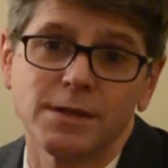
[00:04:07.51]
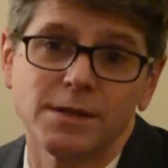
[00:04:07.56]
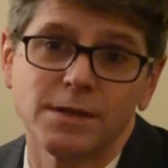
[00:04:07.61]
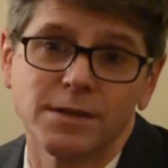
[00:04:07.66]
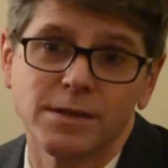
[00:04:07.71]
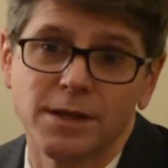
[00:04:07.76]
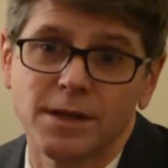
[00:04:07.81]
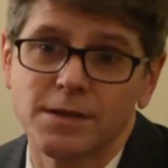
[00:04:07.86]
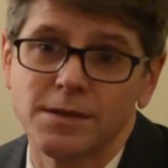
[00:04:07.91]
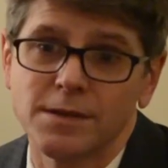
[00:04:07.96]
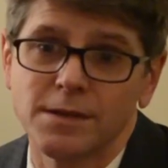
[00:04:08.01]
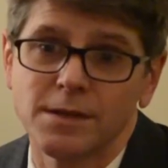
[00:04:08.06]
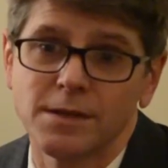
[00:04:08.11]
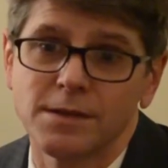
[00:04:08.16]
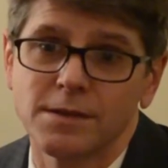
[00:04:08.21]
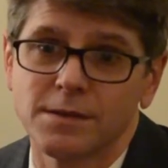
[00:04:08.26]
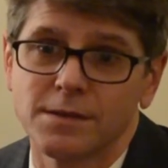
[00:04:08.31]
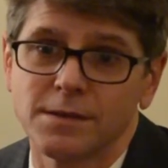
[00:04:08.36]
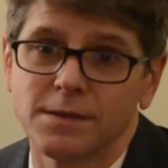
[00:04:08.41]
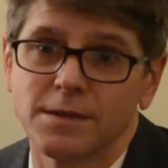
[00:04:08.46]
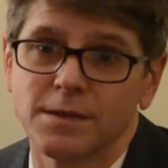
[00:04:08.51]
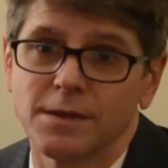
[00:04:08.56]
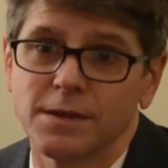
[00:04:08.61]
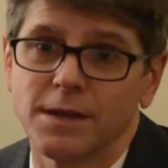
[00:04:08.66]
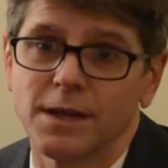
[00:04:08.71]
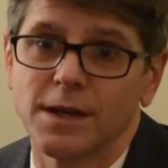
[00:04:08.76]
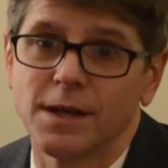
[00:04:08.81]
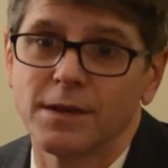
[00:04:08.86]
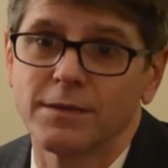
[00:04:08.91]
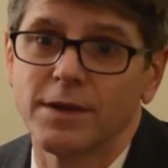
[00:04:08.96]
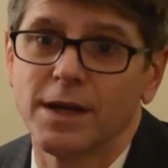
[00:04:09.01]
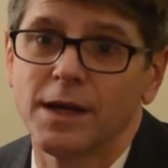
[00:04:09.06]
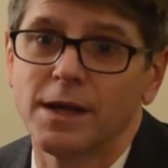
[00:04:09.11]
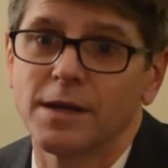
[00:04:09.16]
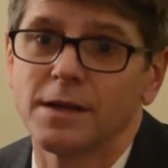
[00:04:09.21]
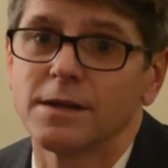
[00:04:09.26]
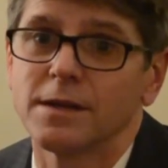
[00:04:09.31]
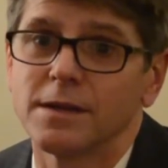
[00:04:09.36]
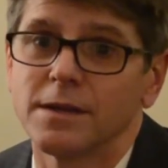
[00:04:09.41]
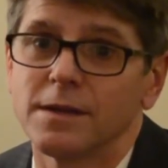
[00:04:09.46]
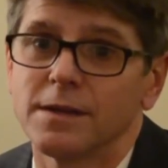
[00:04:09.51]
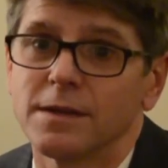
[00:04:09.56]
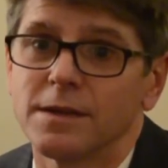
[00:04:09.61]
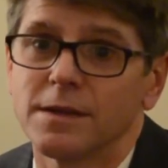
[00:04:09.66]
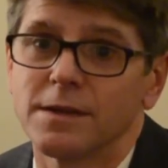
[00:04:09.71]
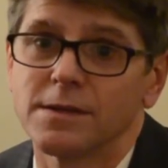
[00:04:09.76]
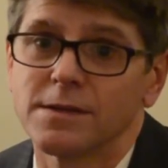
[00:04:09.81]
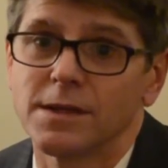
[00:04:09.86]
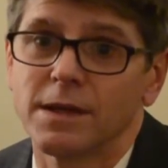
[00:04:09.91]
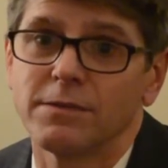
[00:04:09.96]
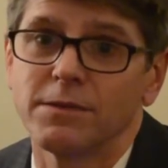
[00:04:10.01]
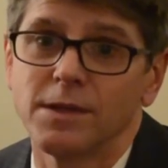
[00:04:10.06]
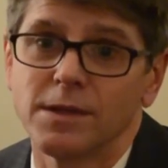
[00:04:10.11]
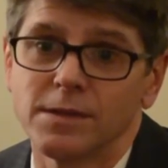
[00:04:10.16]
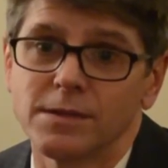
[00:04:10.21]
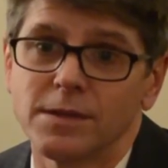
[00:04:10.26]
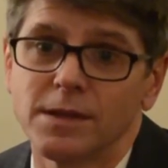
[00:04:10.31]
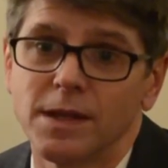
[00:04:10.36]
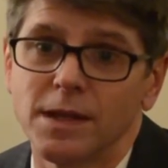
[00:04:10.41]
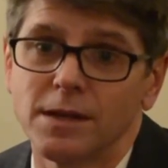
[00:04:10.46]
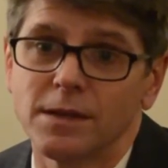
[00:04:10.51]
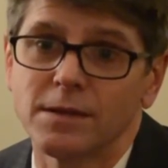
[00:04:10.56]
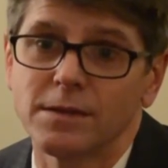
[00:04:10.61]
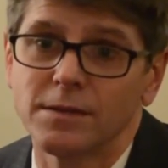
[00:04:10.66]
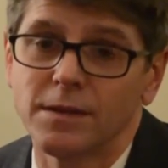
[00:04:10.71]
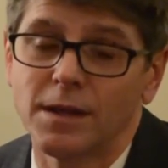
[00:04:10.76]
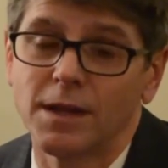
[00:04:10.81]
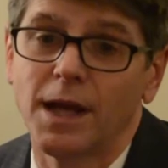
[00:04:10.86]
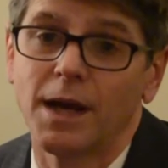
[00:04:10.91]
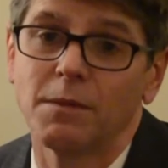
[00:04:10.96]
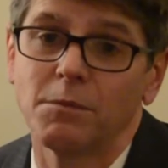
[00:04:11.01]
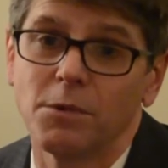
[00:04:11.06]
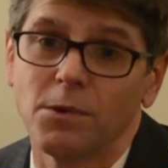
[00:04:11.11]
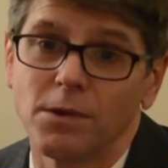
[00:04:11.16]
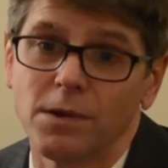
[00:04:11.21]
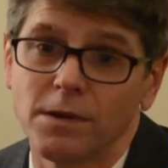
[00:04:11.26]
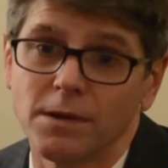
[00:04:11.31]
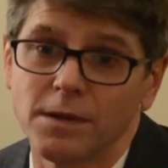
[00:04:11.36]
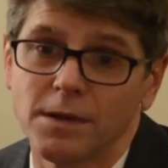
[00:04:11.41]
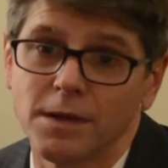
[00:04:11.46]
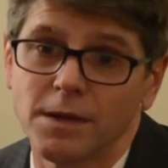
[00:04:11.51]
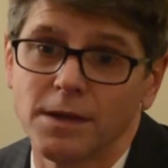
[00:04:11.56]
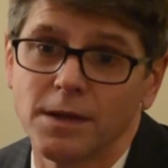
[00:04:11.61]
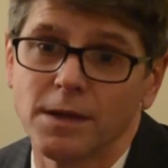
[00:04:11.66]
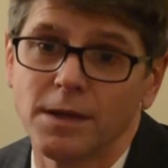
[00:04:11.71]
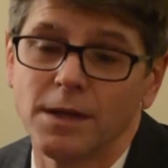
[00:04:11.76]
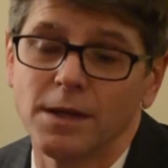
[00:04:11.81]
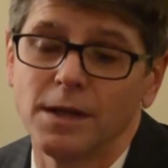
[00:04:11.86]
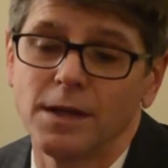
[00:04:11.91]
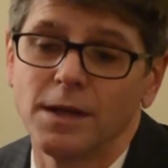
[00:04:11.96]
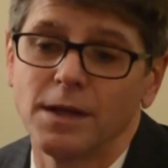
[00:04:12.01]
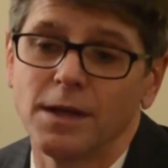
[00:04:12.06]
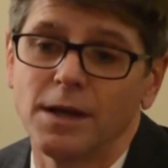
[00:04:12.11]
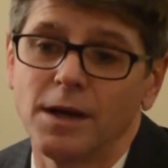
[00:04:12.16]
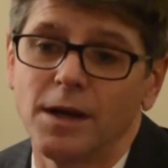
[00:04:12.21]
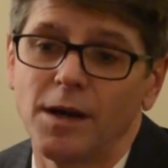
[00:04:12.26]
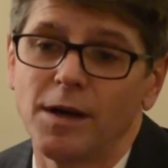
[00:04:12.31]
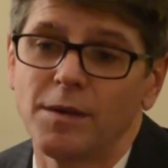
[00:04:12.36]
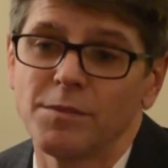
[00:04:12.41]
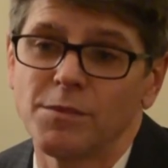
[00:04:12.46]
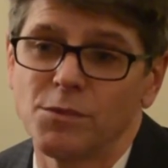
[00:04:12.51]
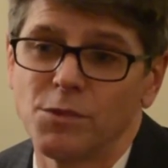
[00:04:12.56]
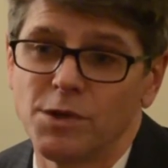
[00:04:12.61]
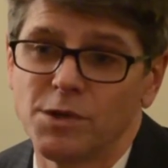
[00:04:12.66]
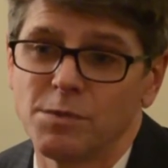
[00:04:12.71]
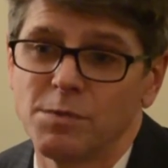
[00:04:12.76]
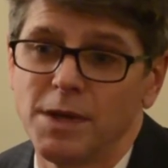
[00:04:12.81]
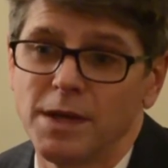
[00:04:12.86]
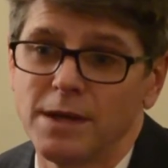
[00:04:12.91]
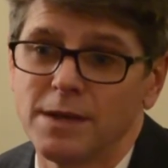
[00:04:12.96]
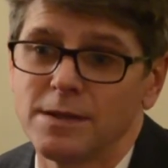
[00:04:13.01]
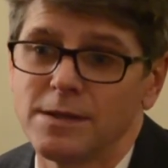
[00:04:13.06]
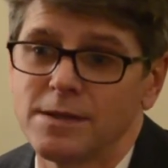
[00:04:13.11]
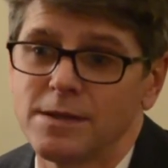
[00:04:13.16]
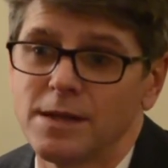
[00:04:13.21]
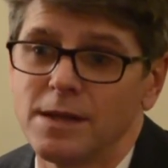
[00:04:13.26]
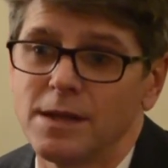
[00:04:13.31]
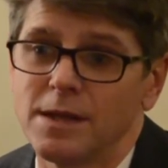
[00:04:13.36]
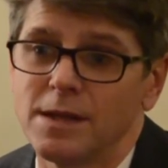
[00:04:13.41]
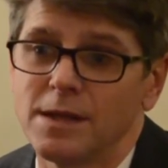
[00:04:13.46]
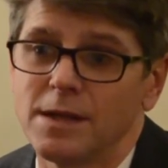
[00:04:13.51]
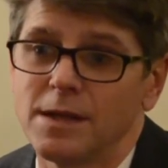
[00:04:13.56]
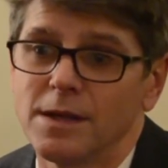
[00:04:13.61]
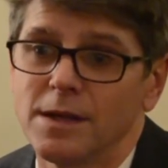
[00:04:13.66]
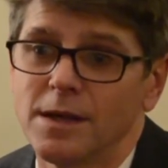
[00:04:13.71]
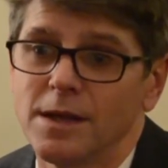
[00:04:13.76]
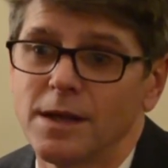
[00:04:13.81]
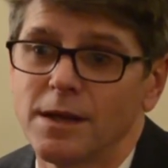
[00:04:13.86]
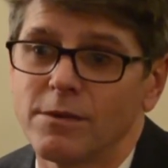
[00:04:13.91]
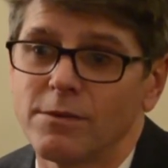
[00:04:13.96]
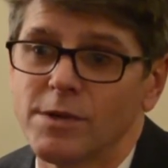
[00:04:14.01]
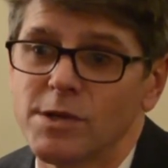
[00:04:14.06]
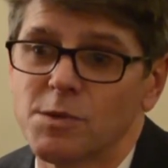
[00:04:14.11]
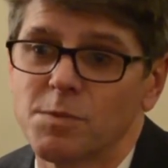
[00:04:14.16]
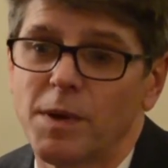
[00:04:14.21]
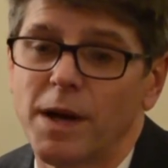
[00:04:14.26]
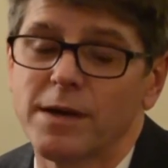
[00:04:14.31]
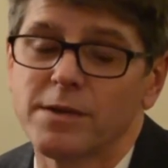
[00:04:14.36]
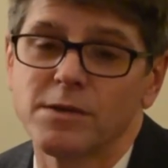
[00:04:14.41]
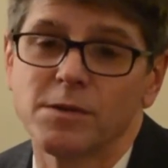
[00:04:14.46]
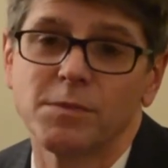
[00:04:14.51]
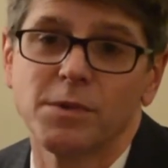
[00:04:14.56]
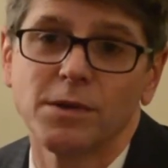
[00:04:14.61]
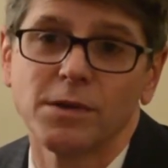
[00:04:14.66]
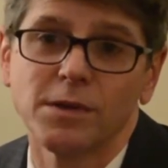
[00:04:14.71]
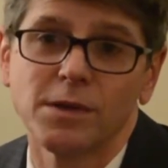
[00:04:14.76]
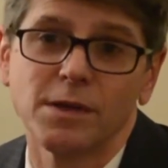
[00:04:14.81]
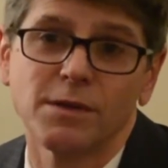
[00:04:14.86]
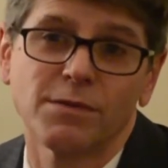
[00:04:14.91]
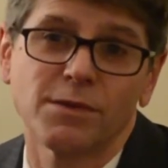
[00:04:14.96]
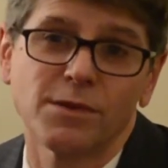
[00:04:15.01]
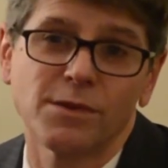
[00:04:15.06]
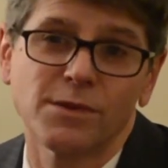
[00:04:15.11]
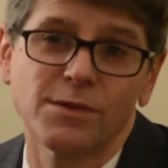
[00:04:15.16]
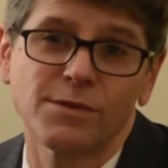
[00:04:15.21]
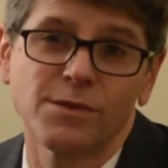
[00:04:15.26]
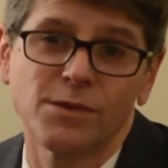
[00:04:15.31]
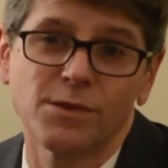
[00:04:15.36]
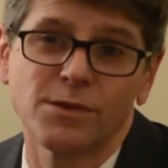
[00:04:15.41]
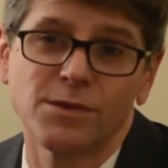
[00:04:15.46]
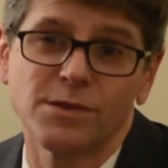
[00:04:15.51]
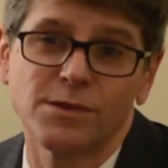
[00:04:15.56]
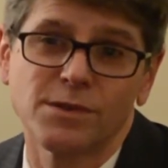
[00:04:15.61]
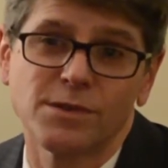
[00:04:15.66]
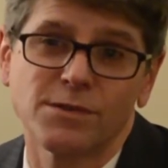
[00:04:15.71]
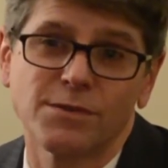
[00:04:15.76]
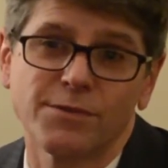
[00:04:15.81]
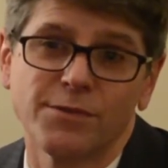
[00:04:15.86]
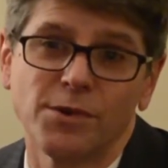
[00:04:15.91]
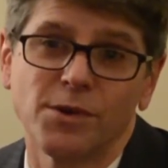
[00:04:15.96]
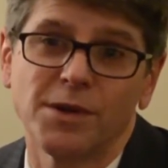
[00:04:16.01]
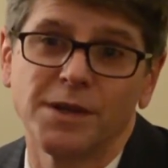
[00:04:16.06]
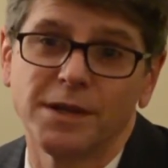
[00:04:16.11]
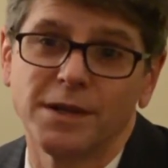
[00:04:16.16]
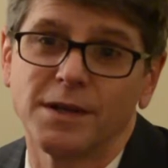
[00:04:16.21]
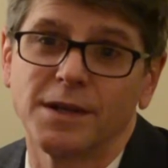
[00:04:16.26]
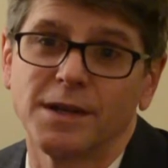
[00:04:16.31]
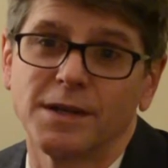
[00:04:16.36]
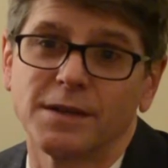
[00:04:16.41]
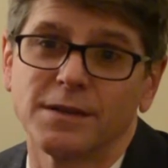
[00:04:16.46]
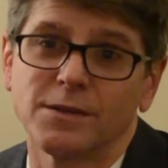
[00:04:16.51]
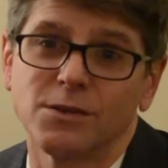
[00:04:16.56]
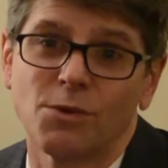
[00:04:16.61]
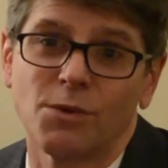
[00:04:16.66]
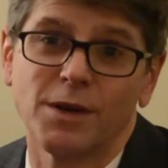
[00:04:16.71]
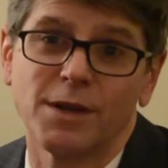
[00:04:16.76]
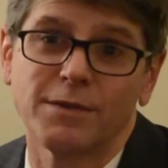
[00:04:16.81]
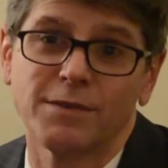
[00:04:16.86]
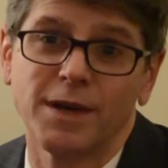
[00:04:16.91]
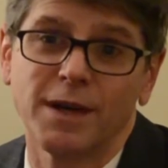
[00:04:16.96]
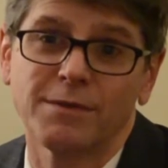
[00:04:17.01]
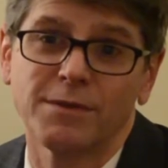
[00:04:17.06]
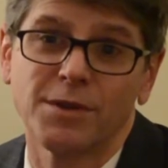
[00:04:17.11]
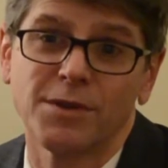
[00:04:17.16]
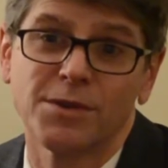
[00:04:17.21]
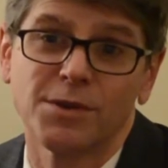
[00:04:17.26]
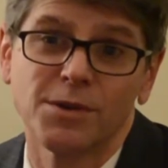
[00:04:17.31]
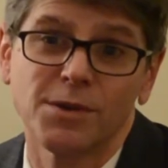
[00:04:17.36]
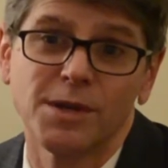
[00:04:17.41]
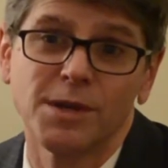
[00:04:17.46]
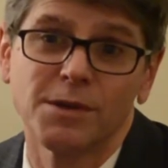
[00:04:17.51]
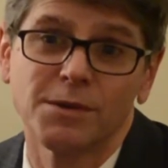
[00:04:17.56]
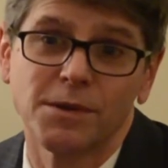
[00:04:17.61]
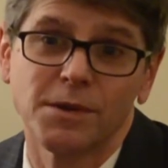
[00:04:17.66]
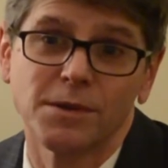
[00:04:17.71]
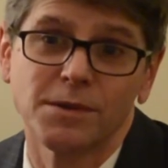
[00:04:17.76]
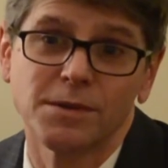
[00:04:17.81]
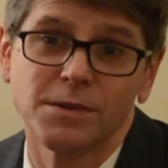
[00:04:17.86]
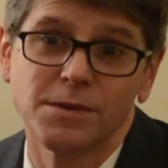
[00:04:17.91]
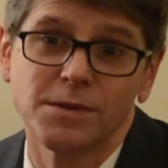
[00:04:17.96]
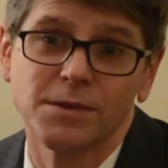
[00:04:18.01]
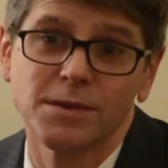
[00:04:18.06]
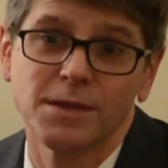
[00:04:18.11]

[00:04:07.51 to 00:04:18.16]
and 60s than I've had in their 70s and 80s, a lot more. Which means the responsibility for those funerals is falling on 25 to 30-year-olds.